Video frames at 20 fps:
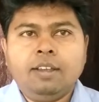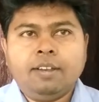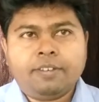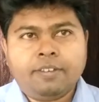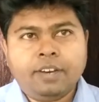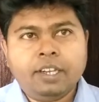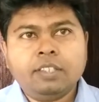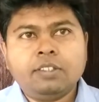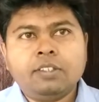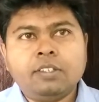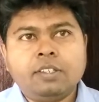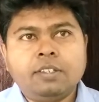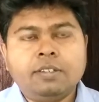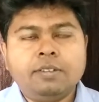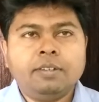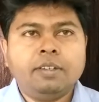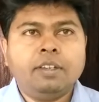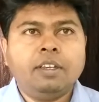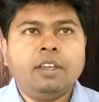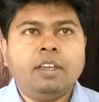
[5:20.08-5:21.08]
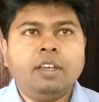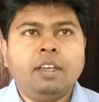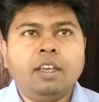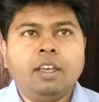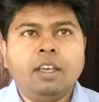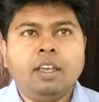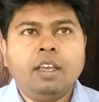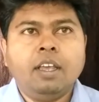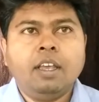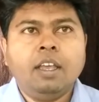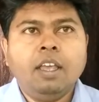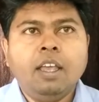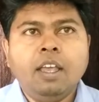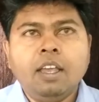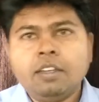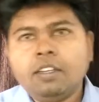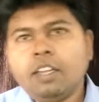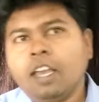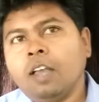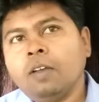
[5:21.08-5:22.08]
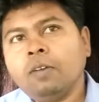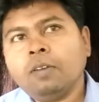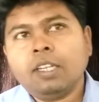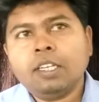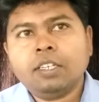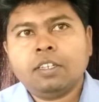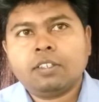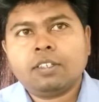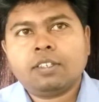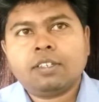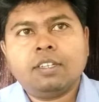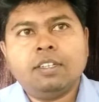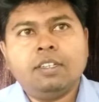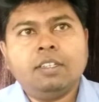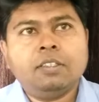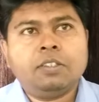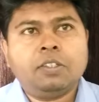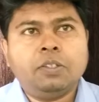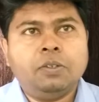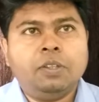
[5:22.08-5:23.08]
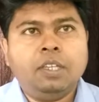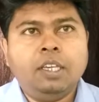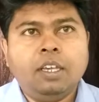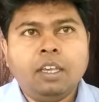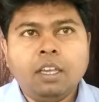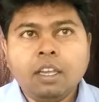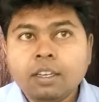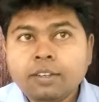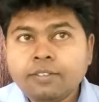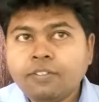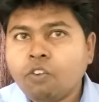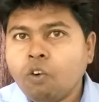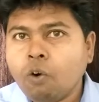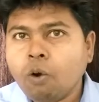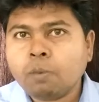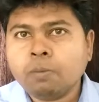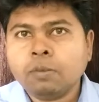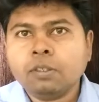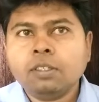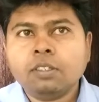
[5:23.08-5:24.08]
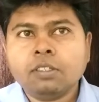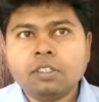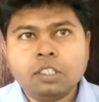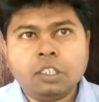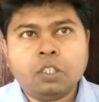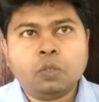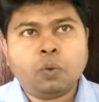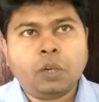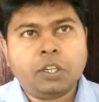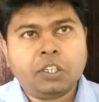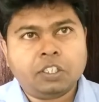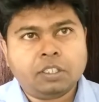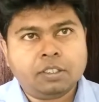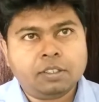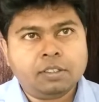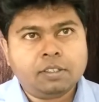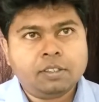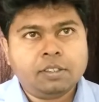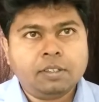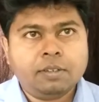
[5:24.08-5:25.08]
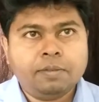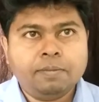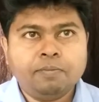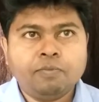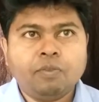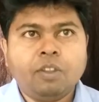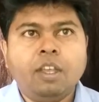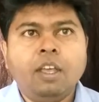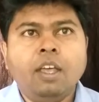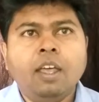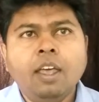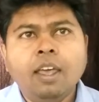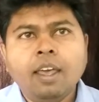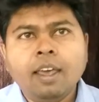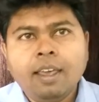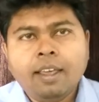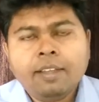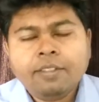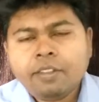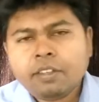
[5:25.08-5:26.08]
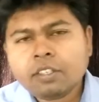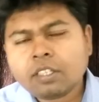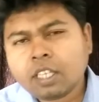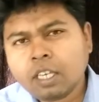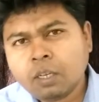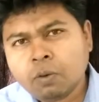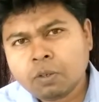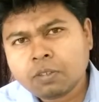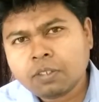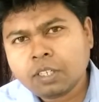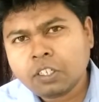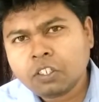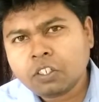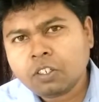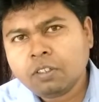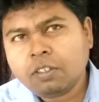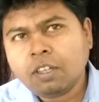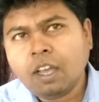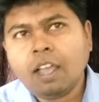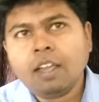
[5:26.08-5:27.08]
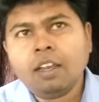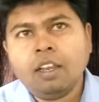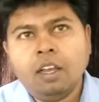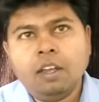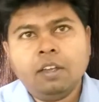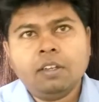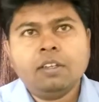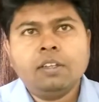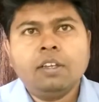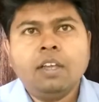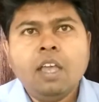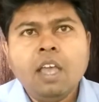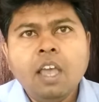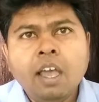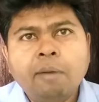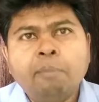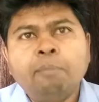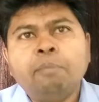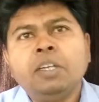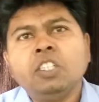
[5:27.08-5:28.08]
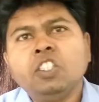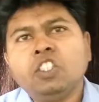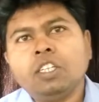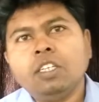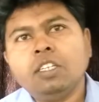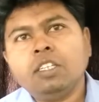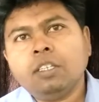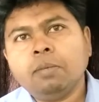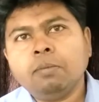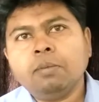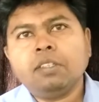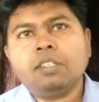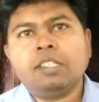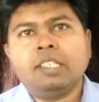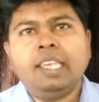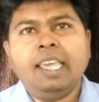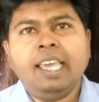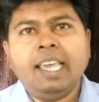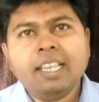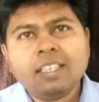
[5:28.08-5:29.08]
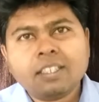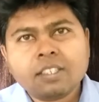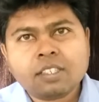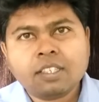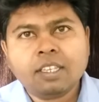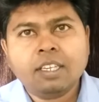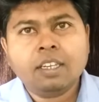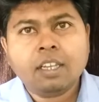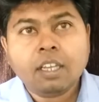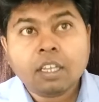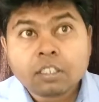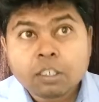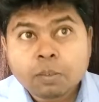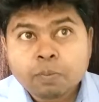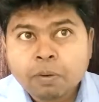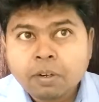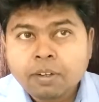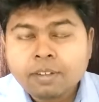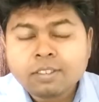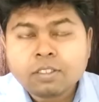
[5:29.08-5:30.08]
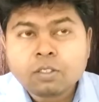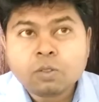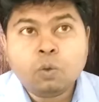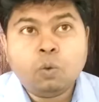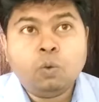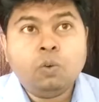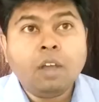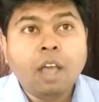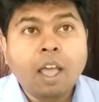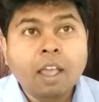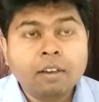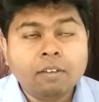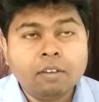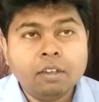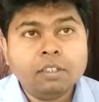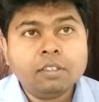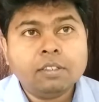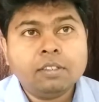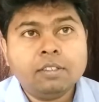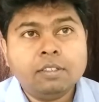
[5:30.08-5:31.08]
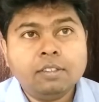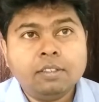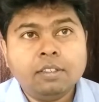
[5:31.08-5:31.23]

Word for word: Friends, now let us turn to the informal situations. In this conversational dialogue, much intimacy is seen expressed through dialogue